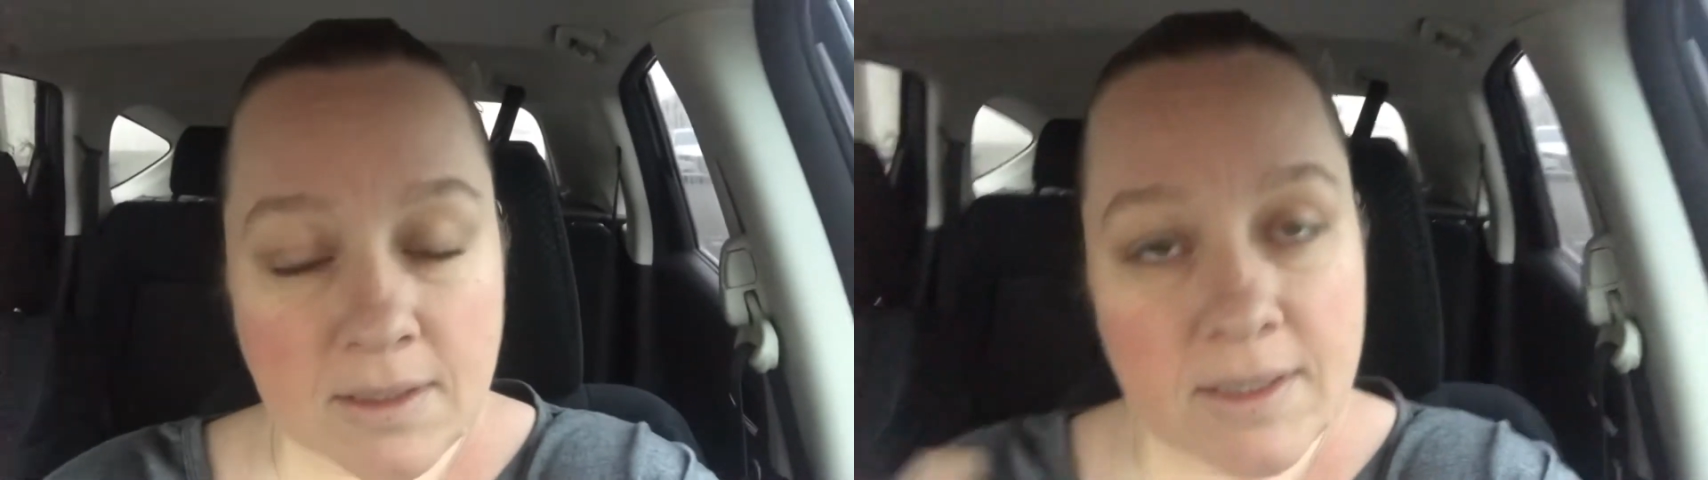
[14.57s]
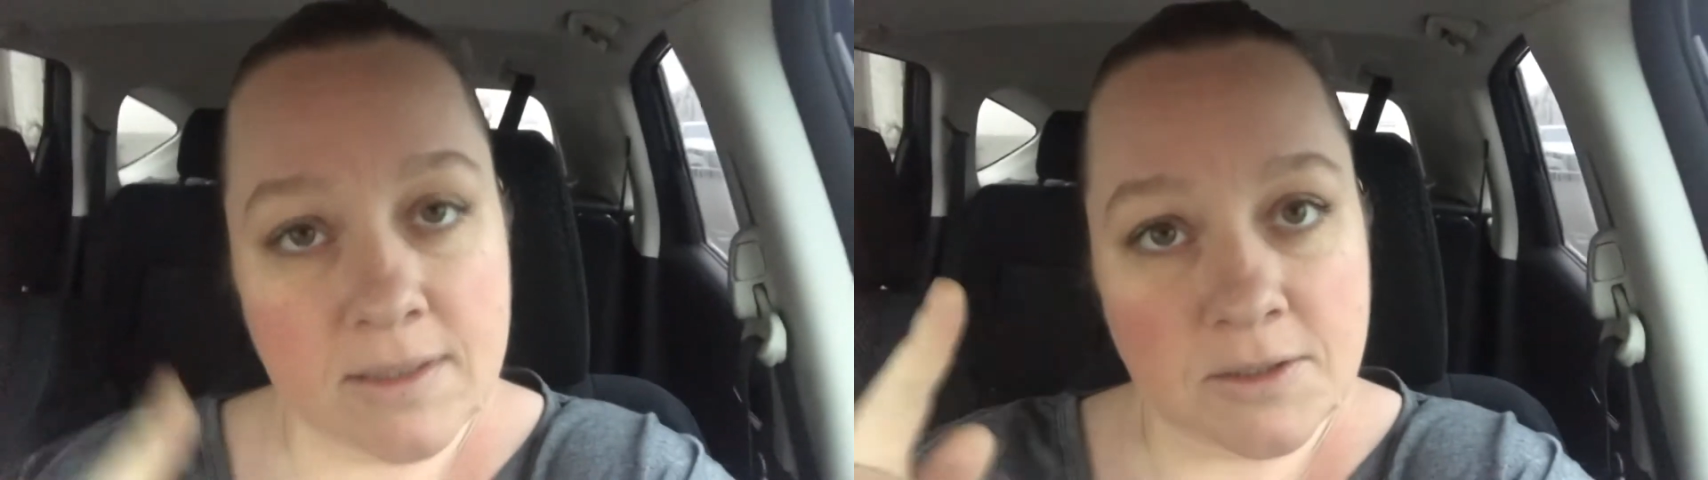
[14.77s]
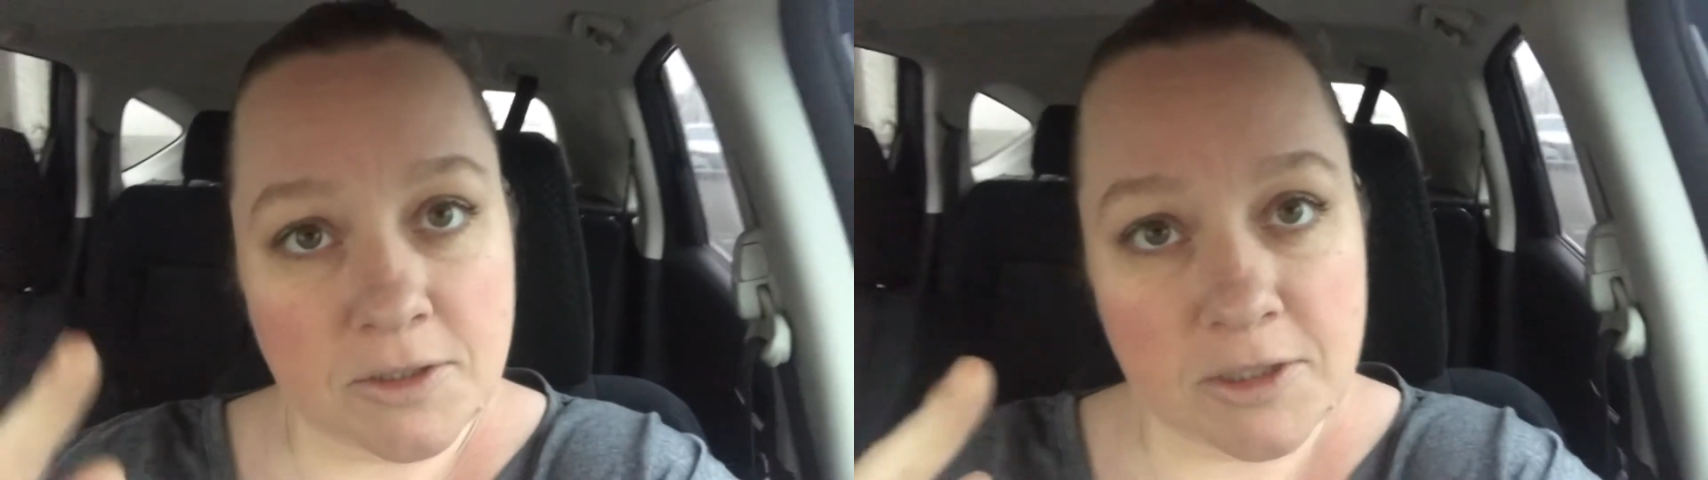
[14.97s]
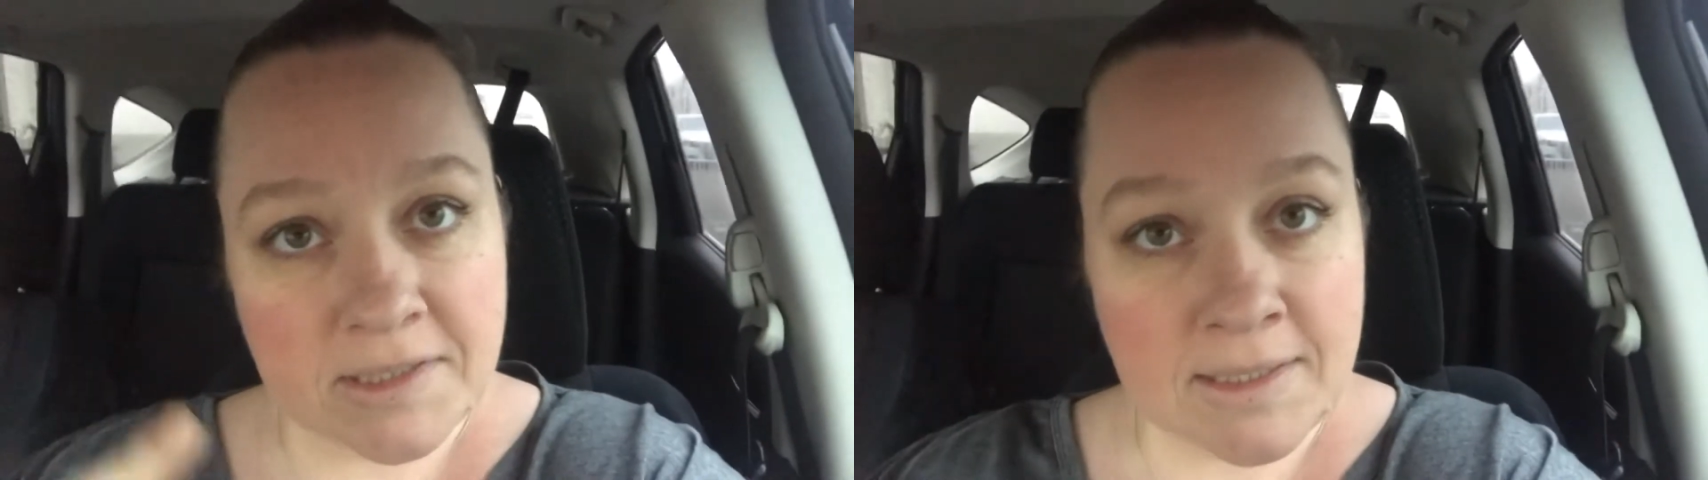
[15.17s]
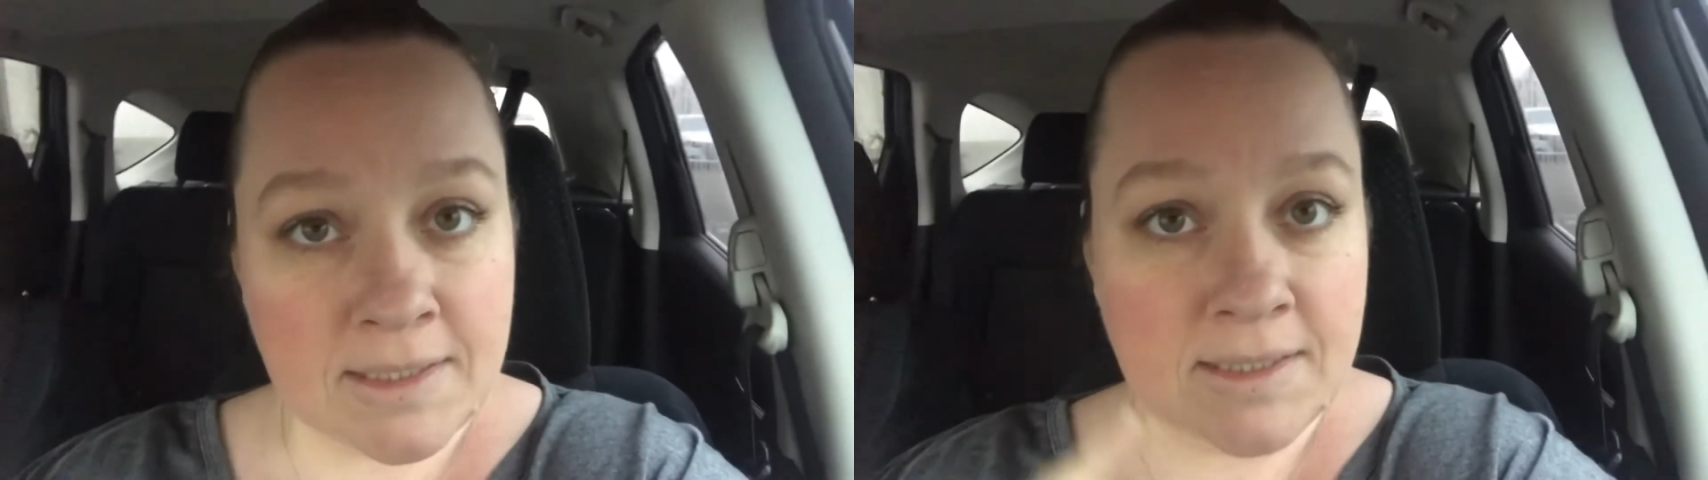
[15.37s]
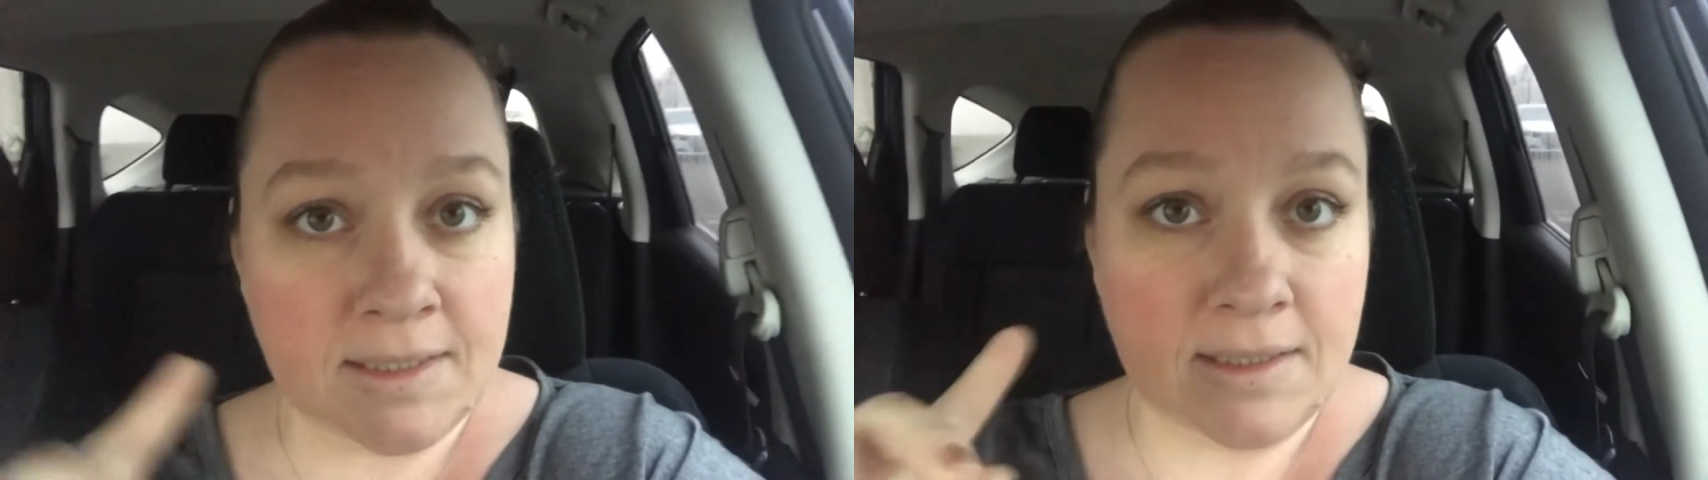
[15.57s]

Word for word: I inserted it